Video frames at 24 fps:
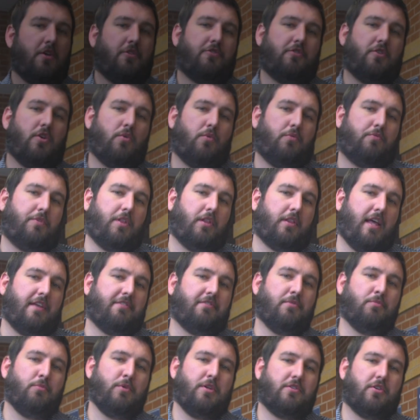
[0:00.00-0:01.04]
So the
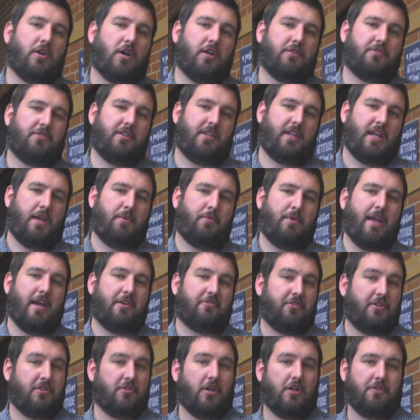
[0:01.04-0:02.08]
lesson we taught today, we
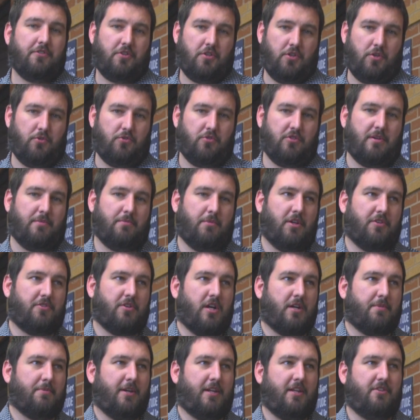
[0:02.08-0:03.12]
actually taught two, so I'm going to
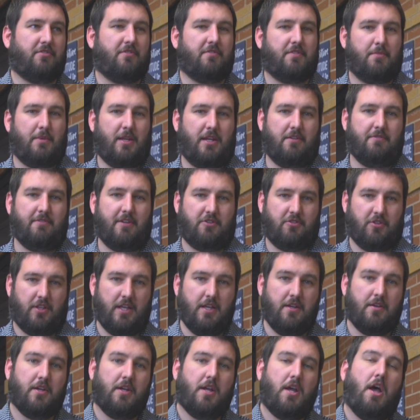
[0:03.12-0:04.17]
talk about each of them individually.
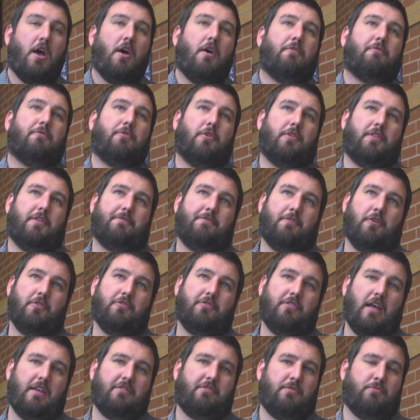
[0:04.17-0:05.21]
For the
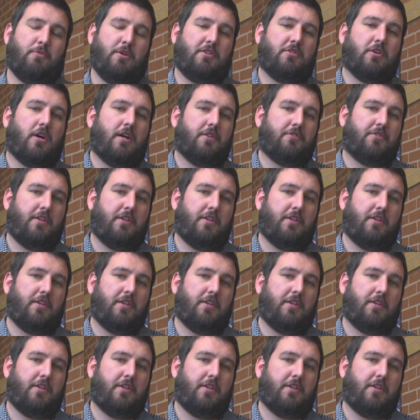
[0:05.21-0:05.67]
first lesson we taught